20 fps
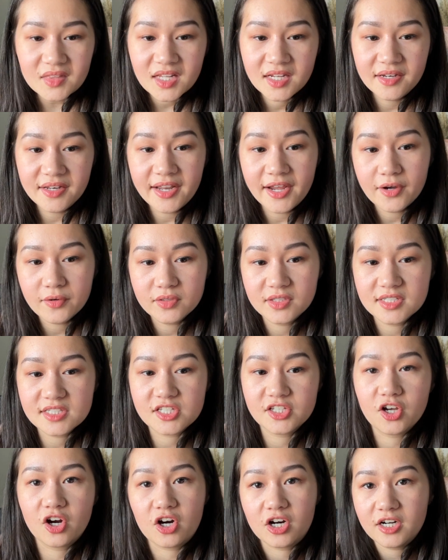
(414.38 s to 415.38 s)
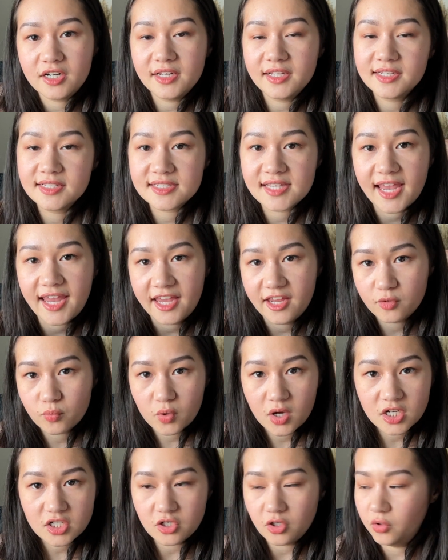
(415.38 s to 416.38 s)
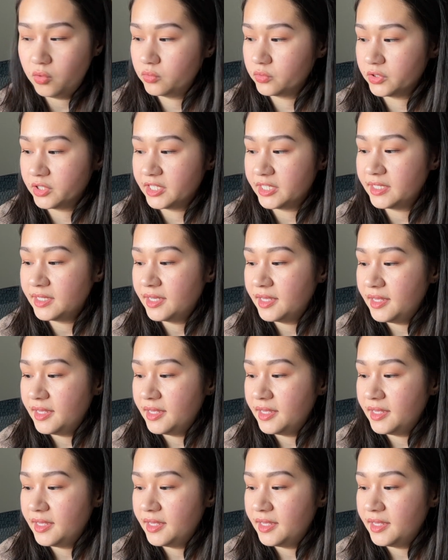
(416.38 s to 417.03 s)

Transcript: Now, this yarn is hand wash only,